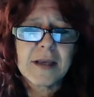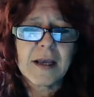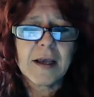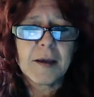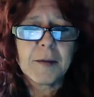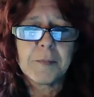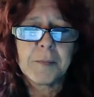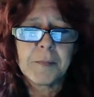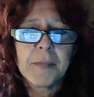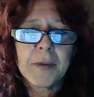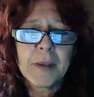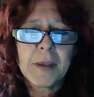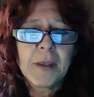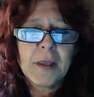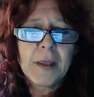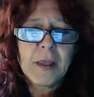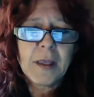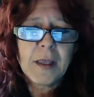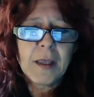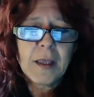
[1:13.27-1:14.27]

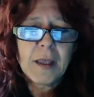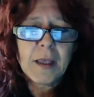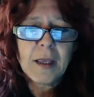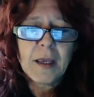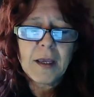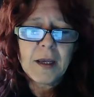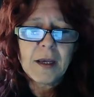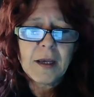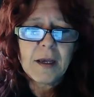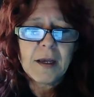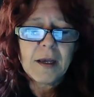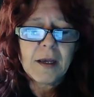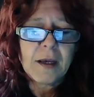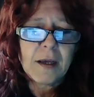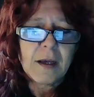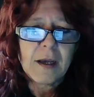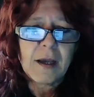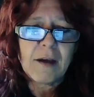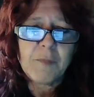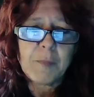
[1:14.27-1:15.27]

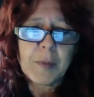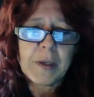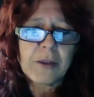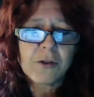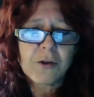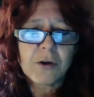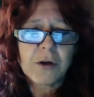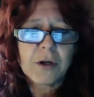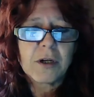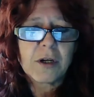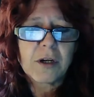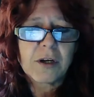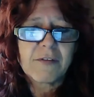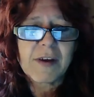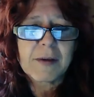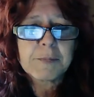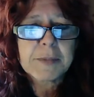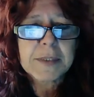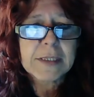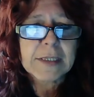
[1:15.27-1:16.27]
I've been through a lot of
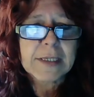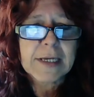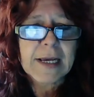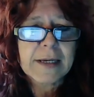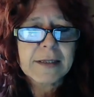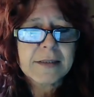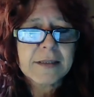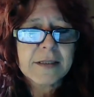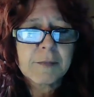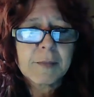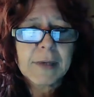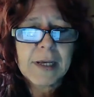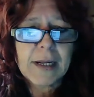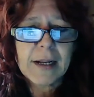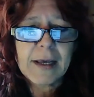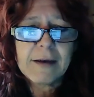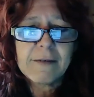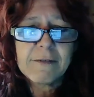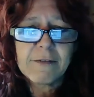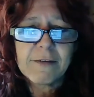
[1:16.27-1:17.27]
ups and downs in my
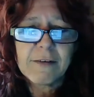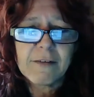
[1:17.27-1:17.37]
life.